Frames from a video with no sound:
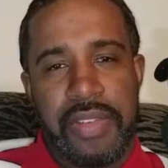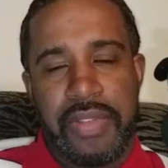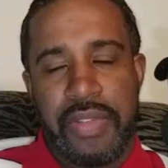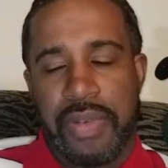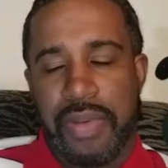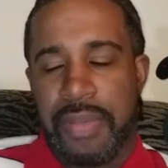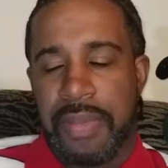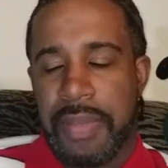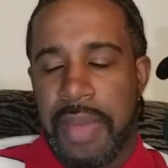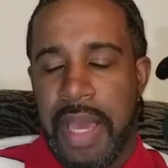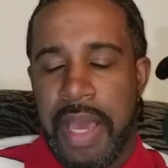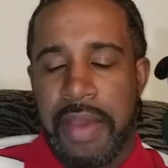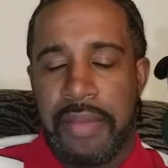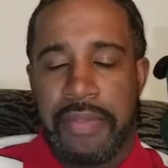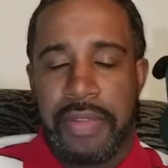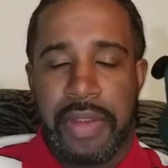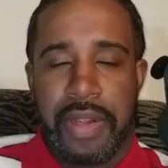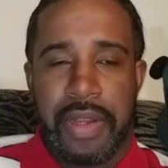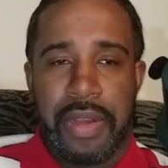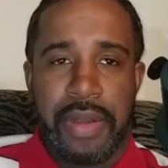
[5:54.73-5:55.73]
from
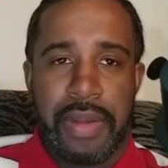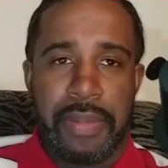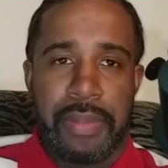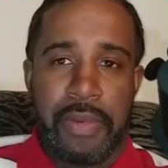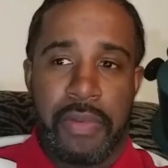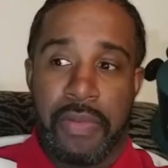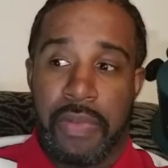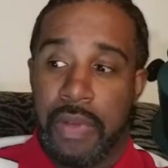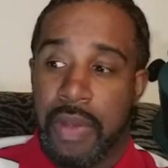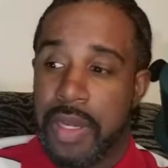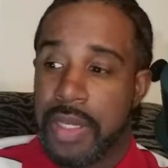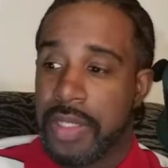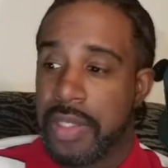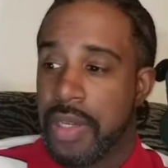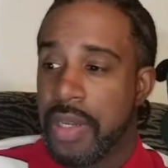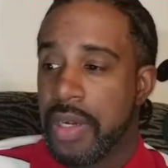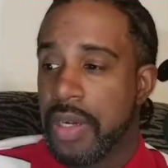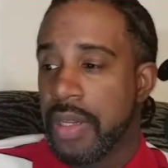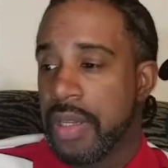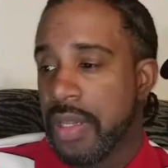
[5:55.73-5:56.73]
Africa, before I
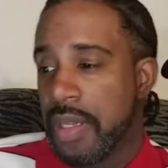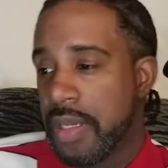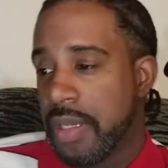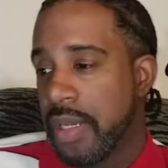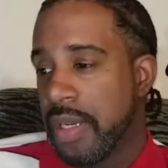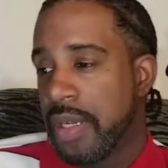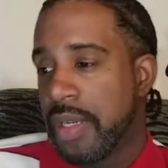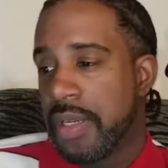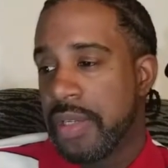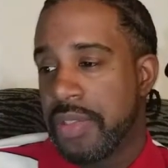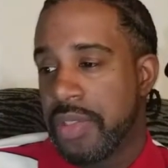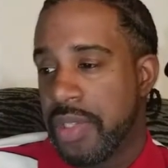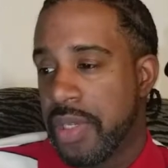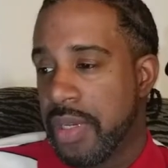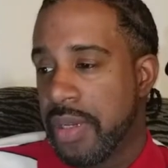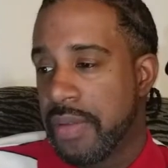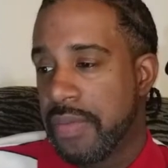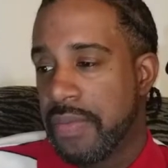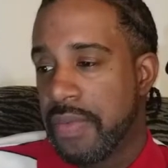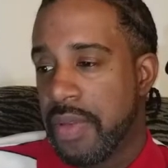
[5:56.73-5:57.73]
started looking into
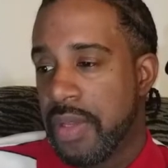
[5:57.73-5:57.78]
stuff,